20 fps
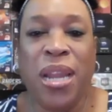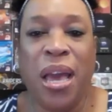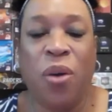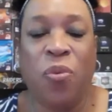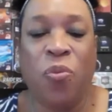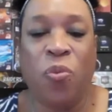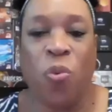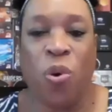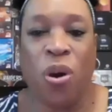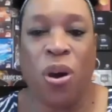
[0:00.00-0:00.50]

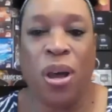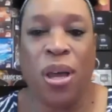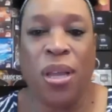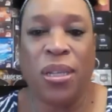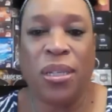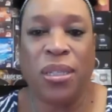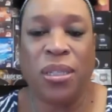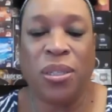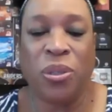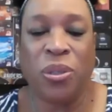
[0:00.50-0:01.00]
want
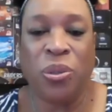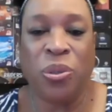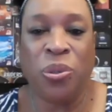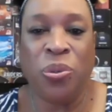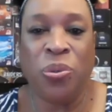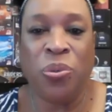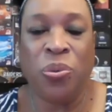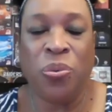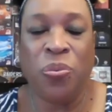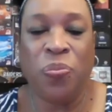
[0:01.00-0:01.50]

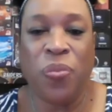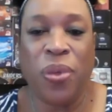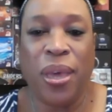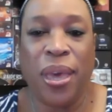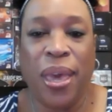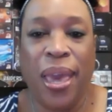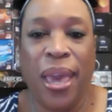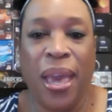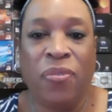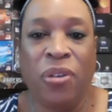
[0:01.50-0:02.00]
to
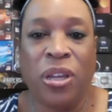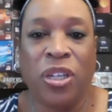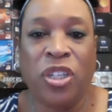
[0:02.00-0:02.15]
have our